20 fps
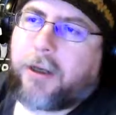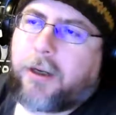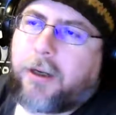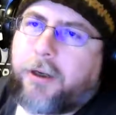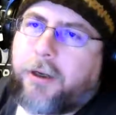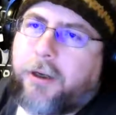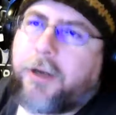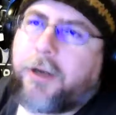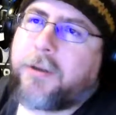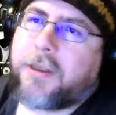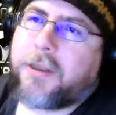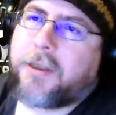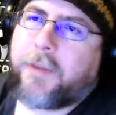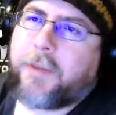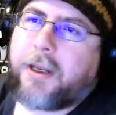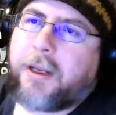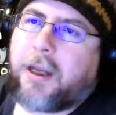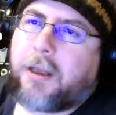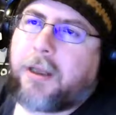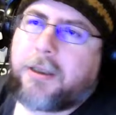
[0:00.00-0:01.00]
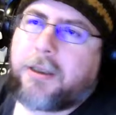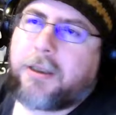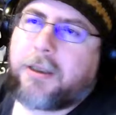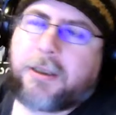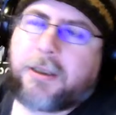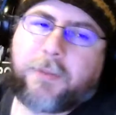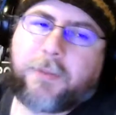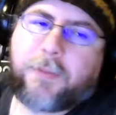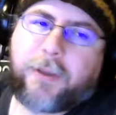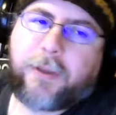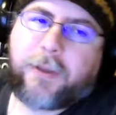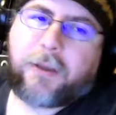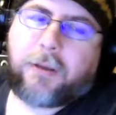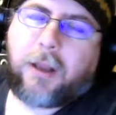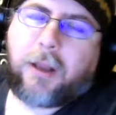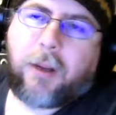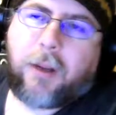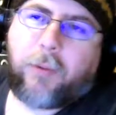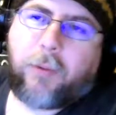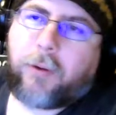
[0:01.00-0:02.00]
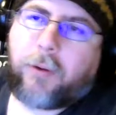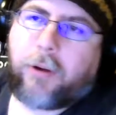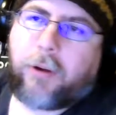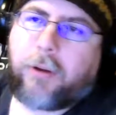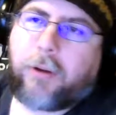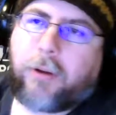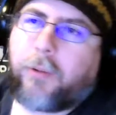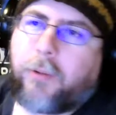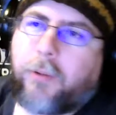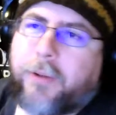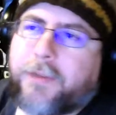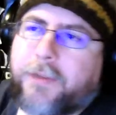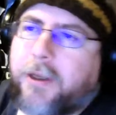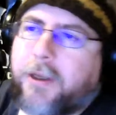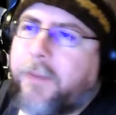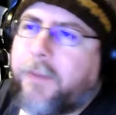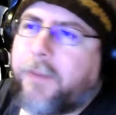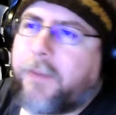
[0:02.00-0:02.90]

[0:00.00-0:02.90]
or you don't send me a deck list, I won't go on the website.